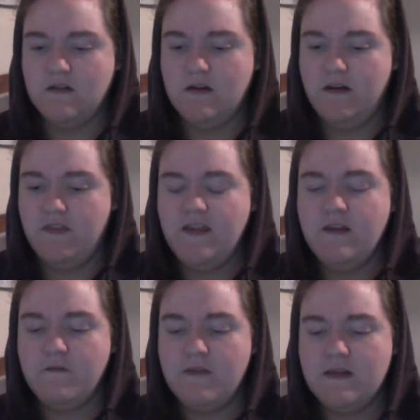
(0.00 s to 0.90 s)

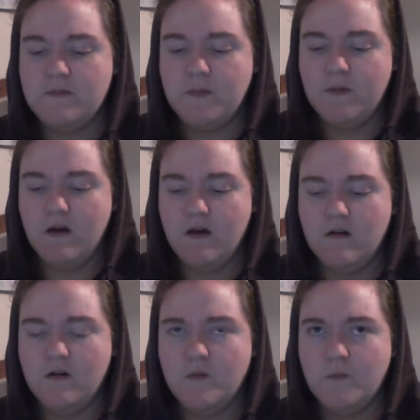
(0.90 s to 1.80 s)
think Philip
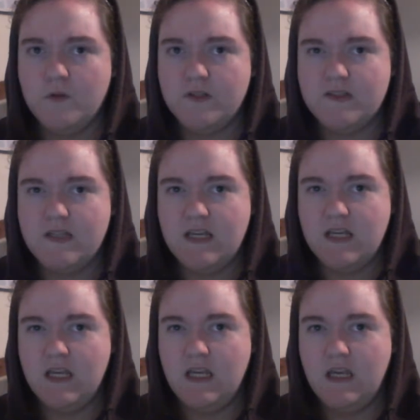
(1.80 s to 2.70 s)
Cargom was
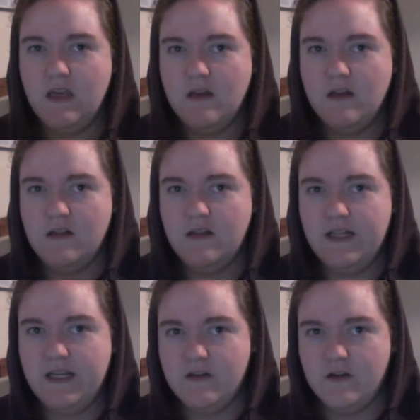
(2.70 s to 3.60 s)
the
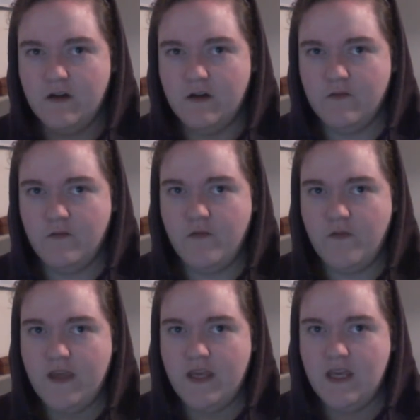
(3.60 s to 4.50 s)
leader of
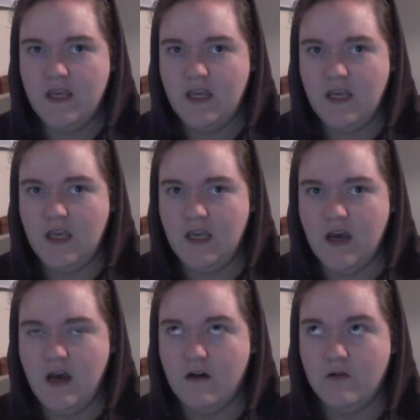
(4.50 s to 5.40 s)
the
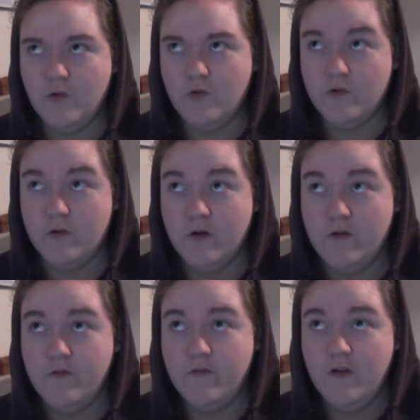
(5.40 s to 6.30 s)
Order
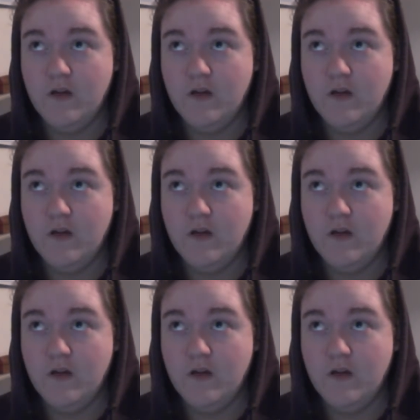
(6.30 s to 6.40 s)
of